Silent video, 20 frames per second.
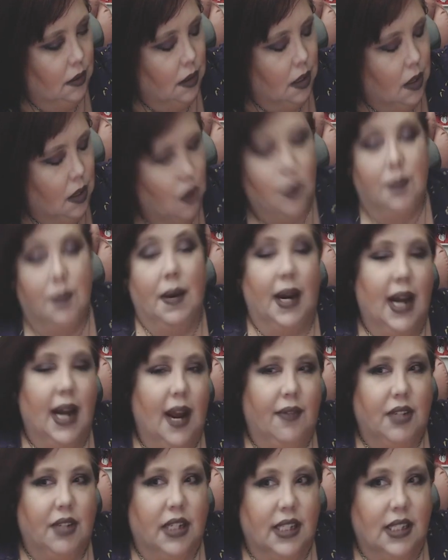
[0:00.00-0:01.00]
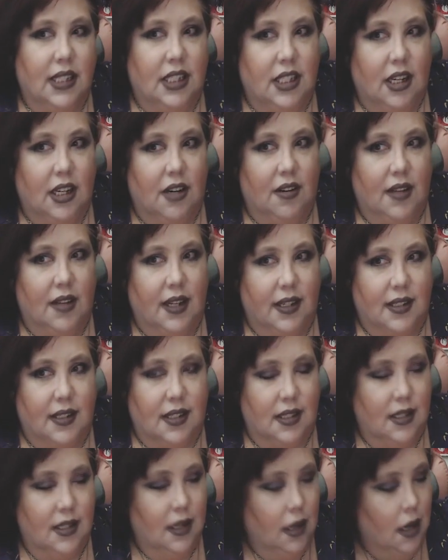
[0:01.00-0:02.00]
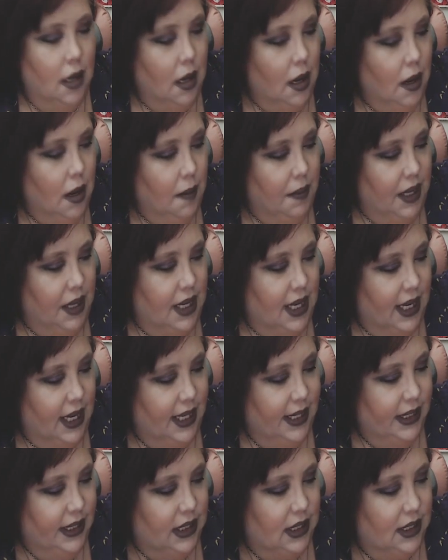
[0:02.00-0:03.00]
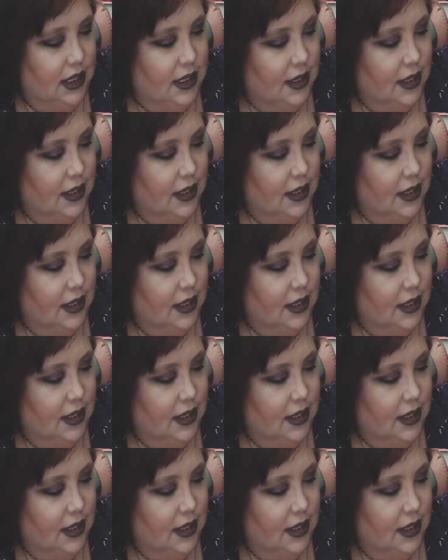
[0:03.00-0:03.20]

we might have to consider this, because